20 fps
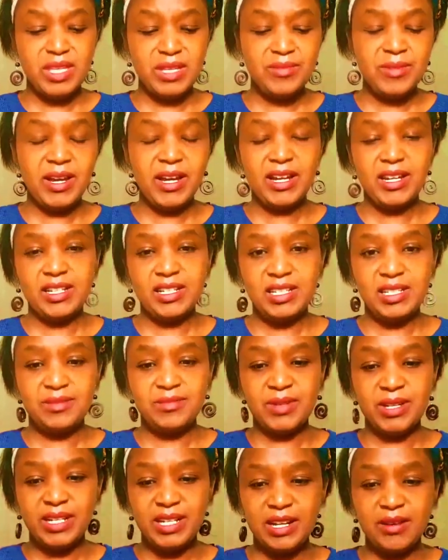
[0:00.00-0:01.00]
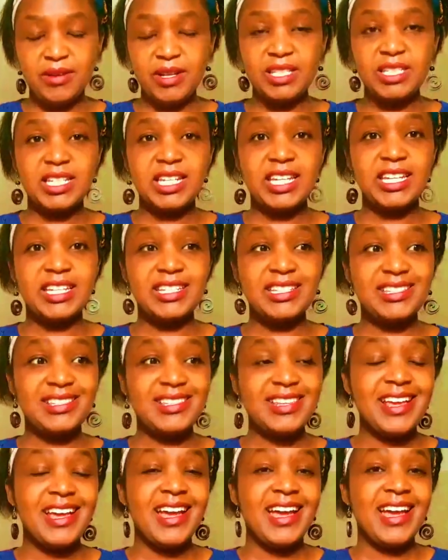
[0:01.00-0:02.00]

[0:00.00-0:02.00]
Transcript: me my husband our kids